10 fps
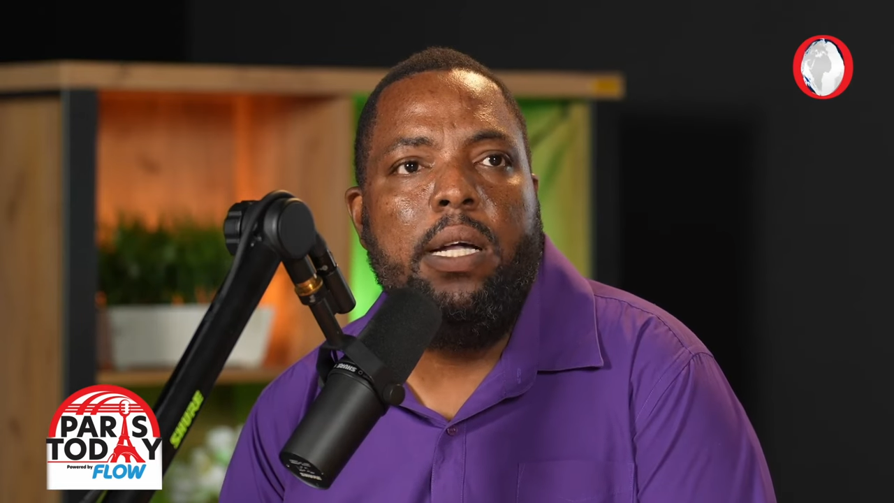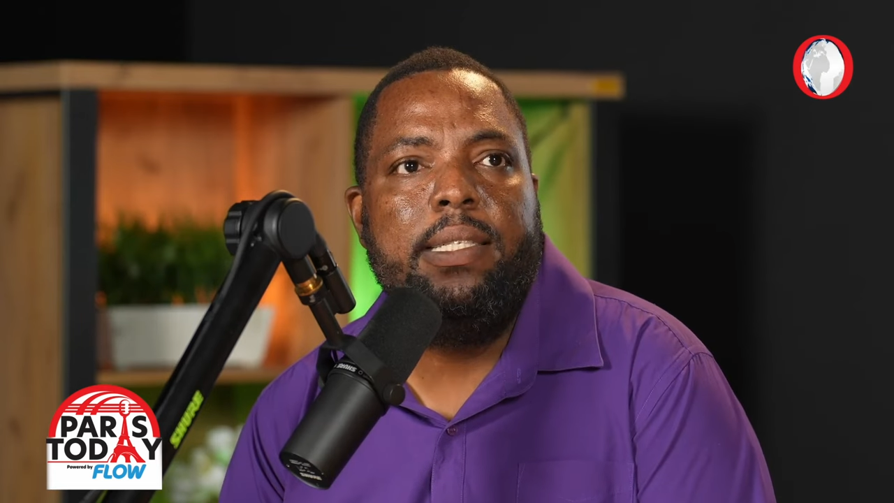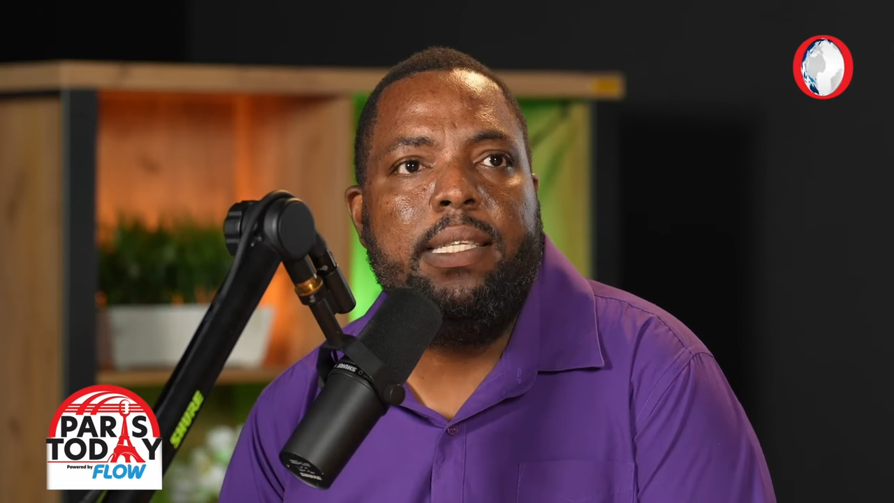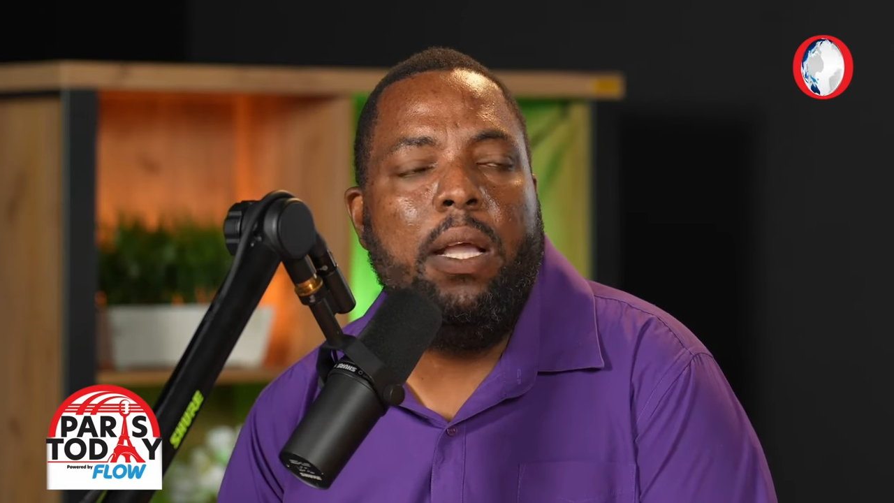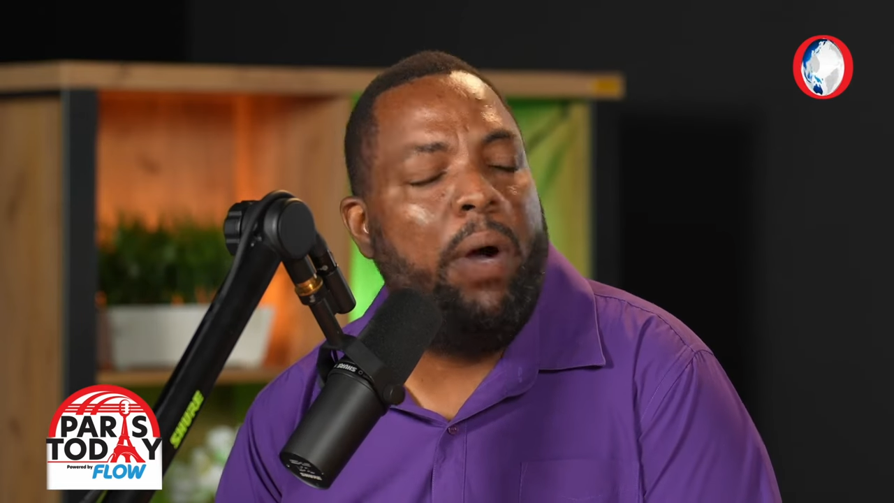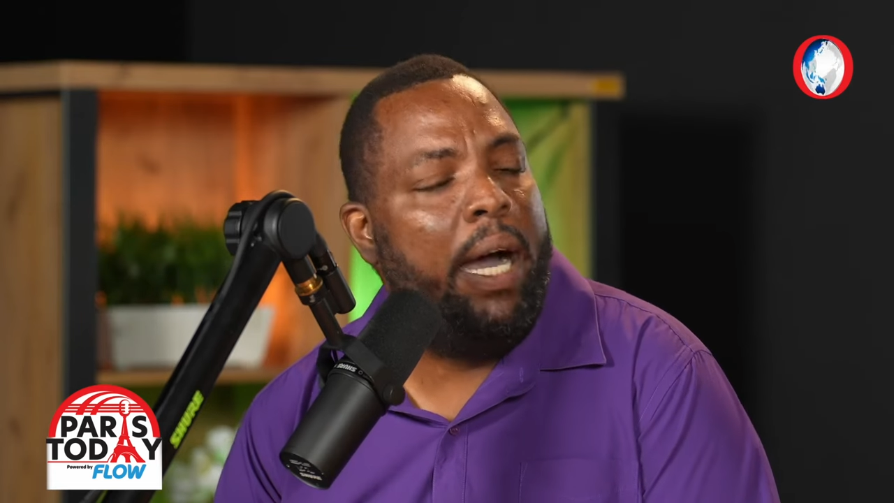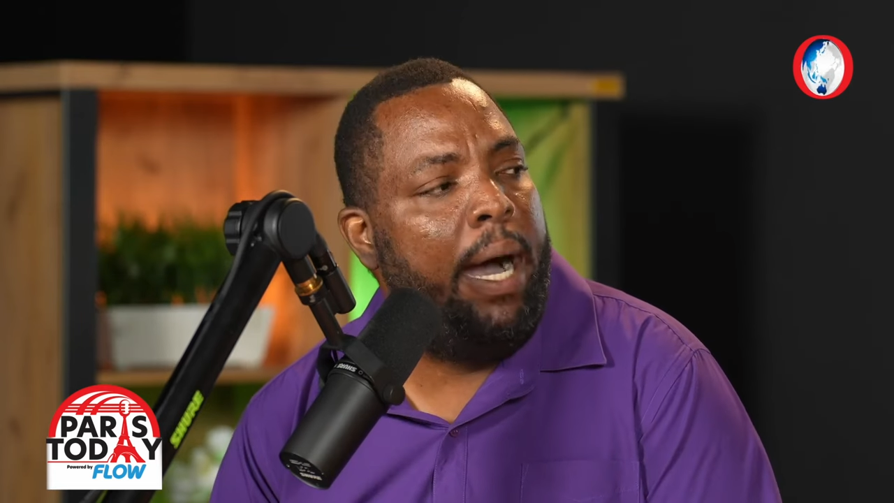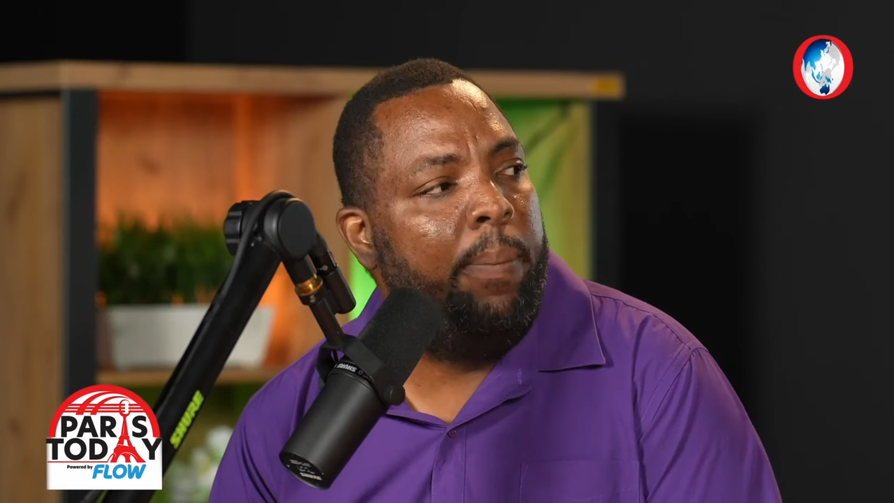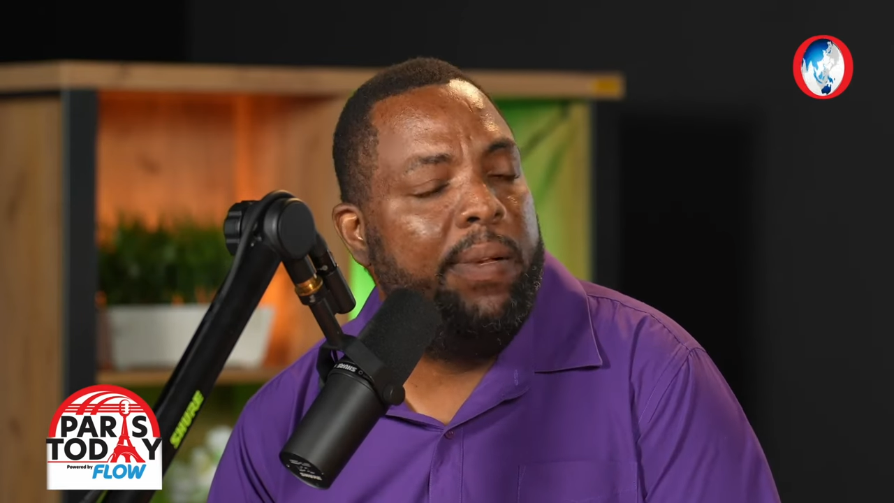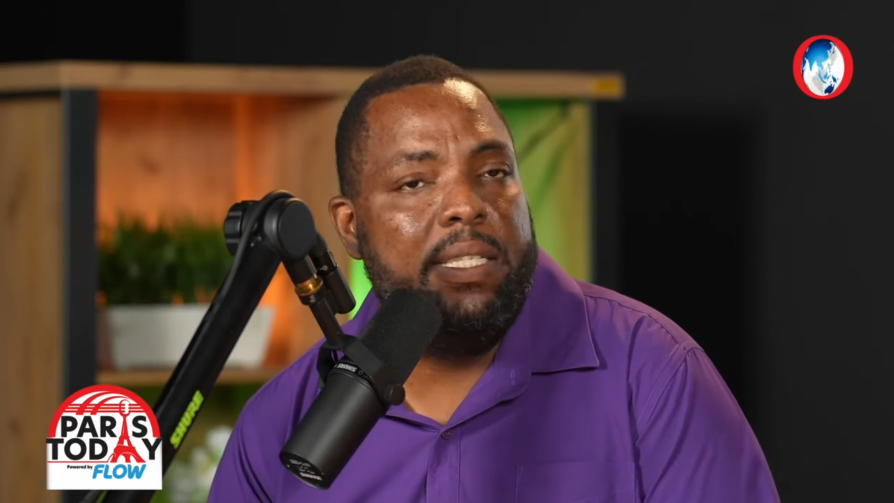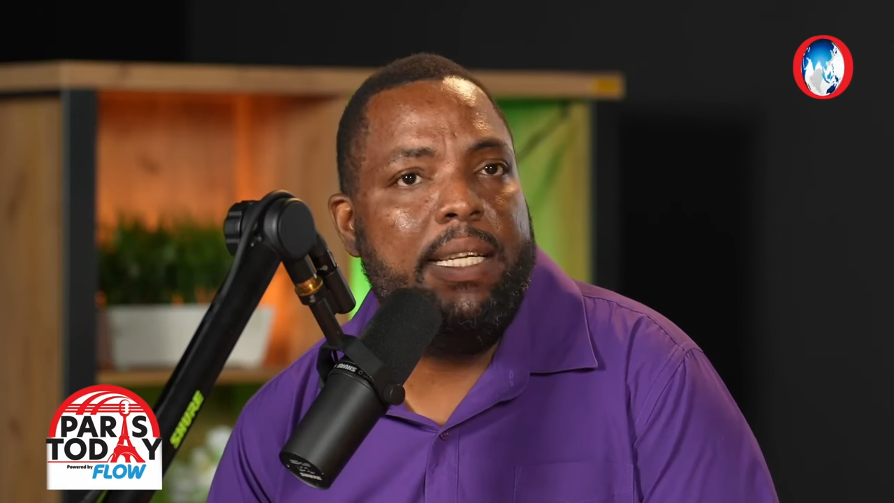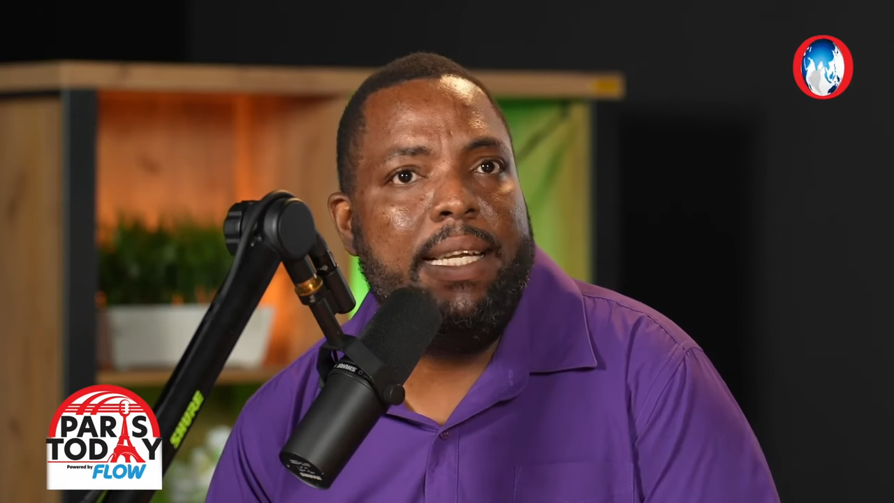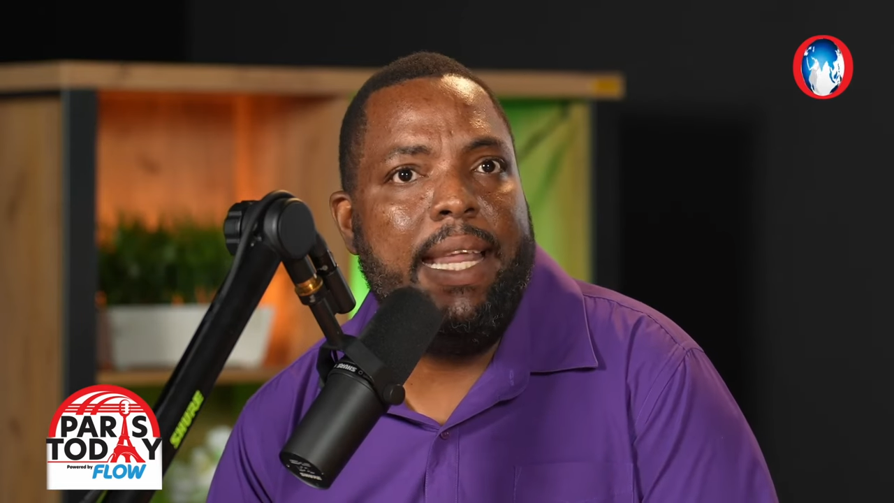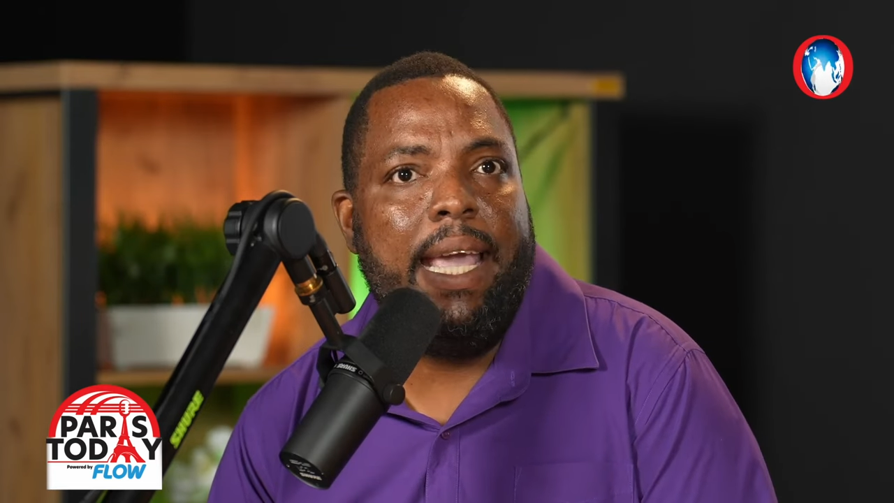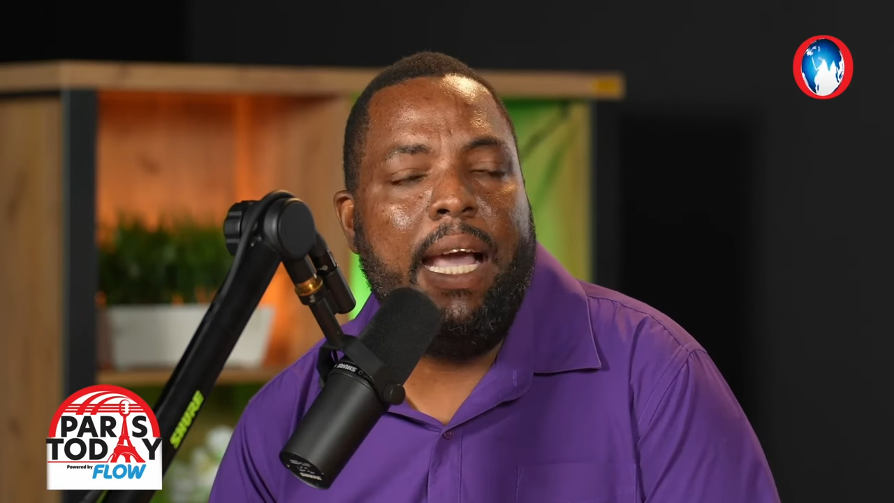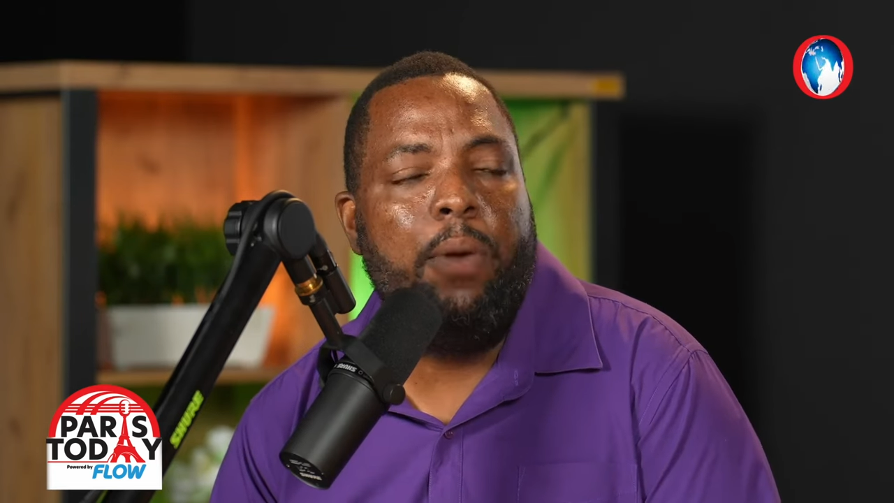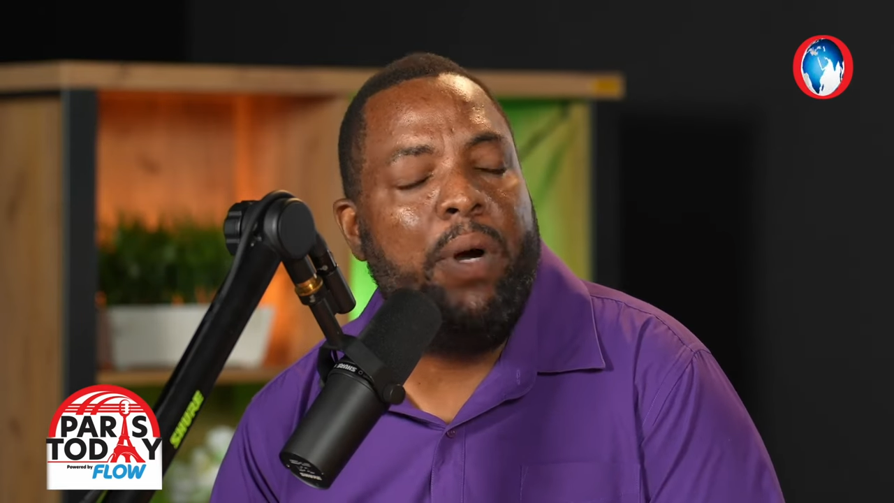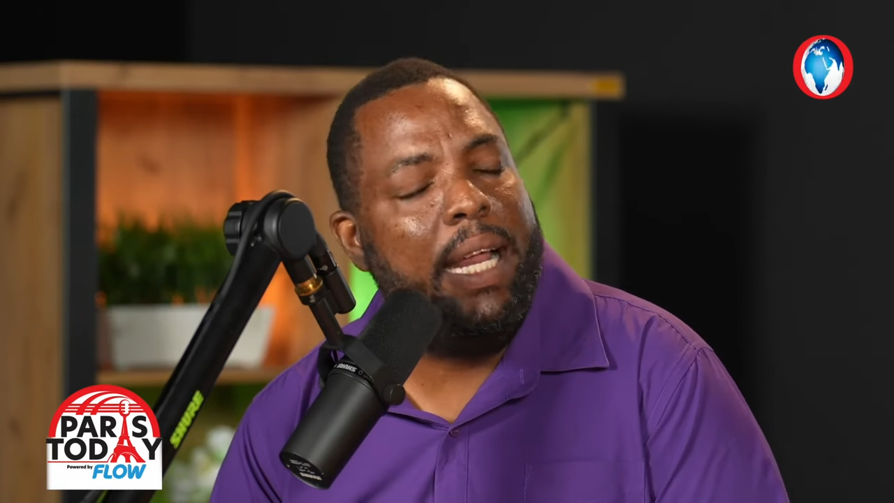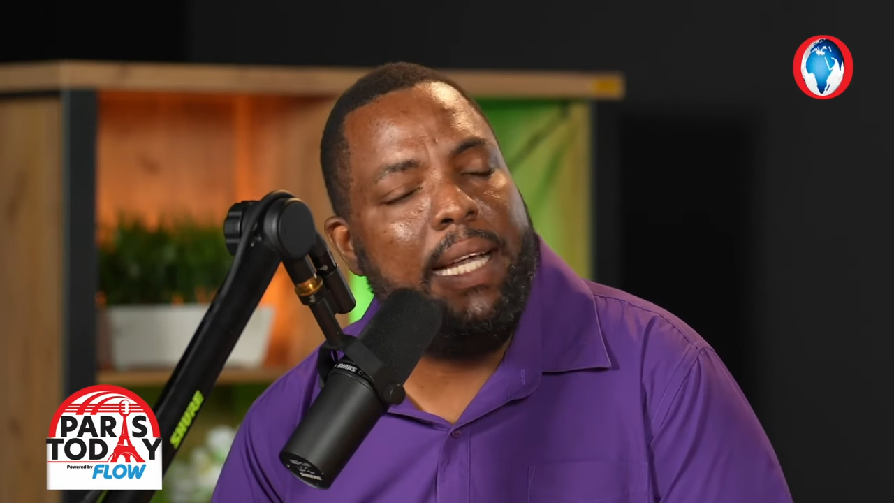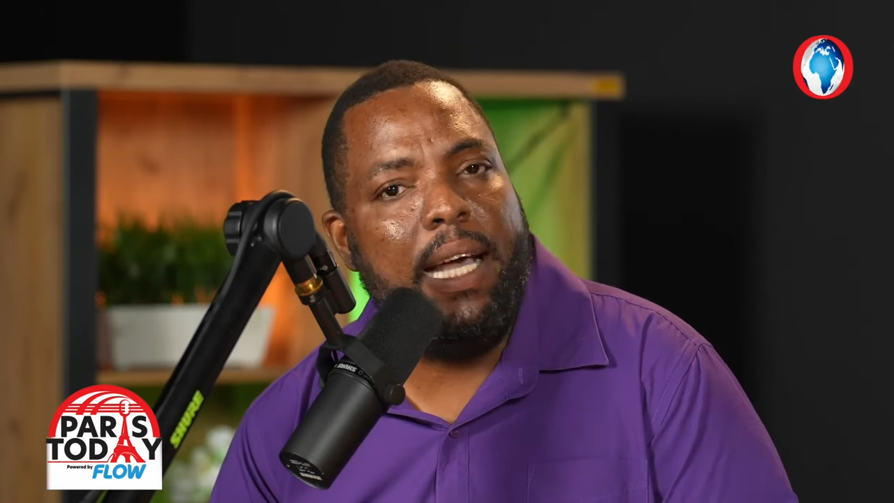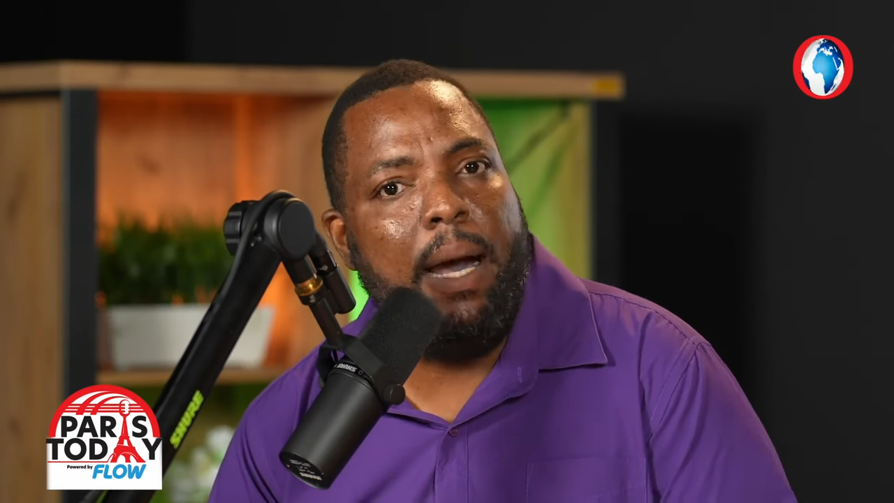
seeing what happened today and what has